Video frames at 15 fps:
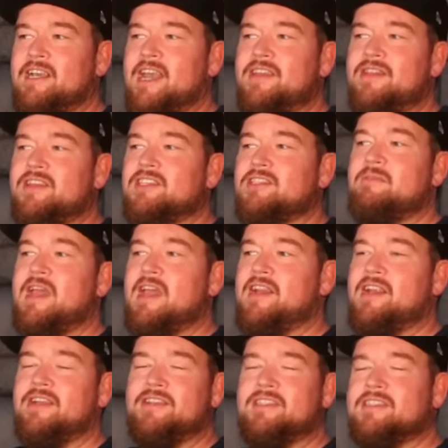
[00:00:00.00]
and this man
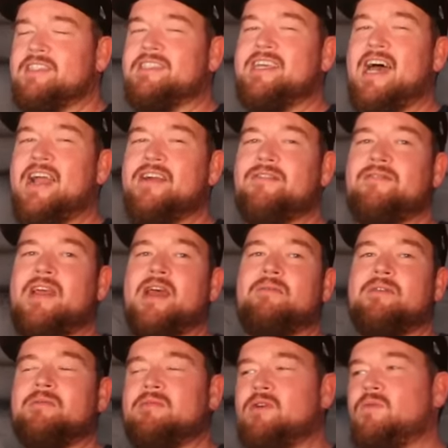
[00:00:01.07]
killed his entire
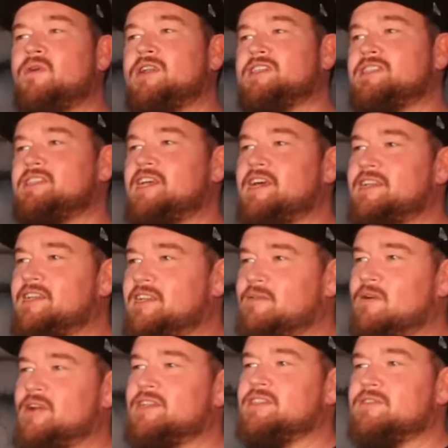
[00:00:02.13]
family but one son, and he
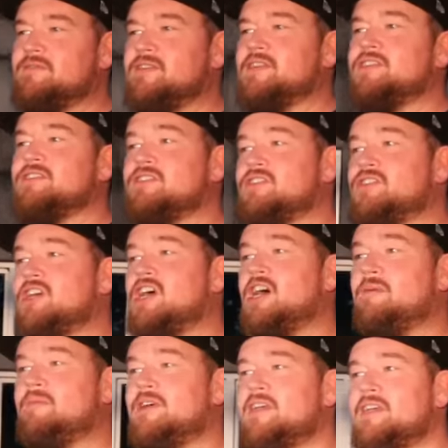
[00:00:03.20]
wanted to finish the
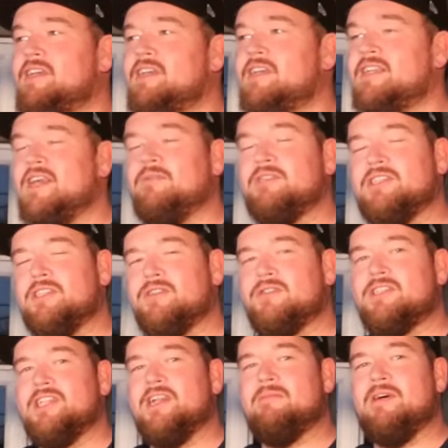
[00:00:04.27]
job. Wow. Now, what's
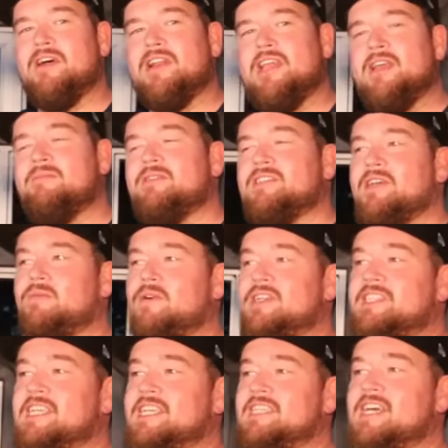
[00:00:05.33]
interesting about him is that
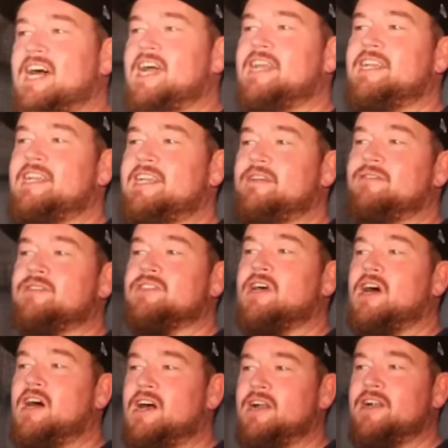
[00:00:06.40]
once he died and he was
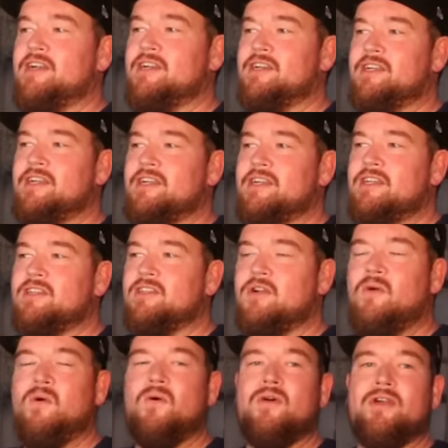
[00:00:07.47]
hung, the
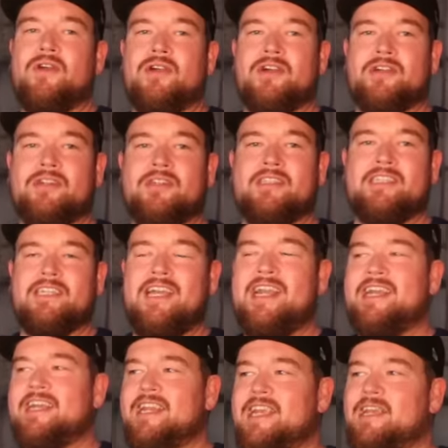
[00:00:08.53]
coroner
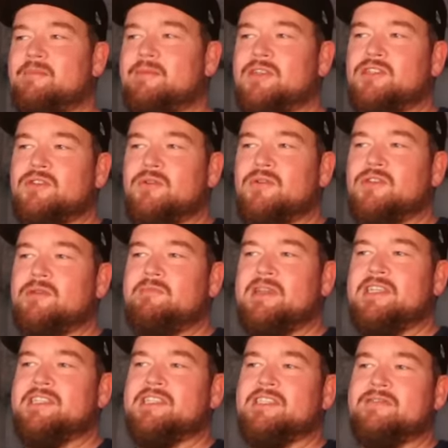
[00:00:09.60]
skinned him and sold the
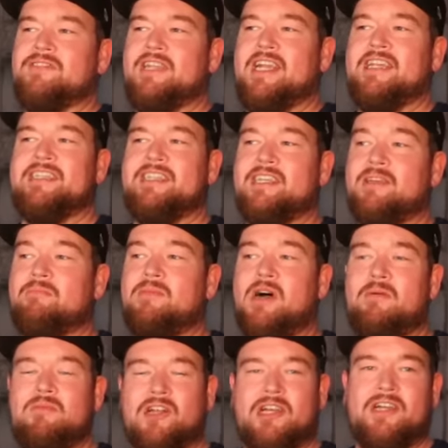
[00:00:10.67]
pieces of skin to the
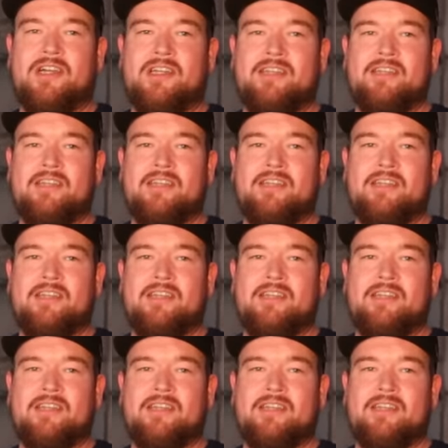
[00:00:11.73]
public.